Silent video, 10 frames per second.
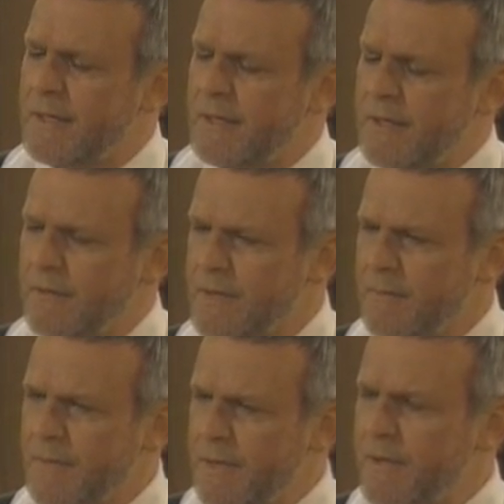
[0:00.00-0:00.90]
You know
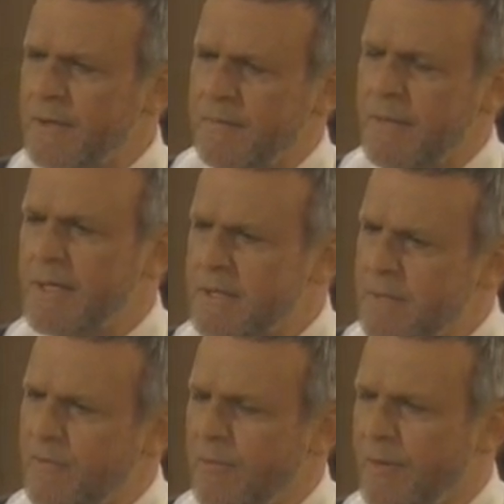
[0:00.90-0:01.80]
something? You're an
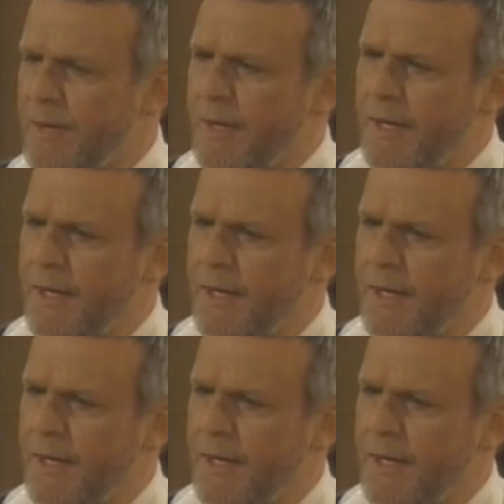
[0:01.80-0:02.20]
amazing woman.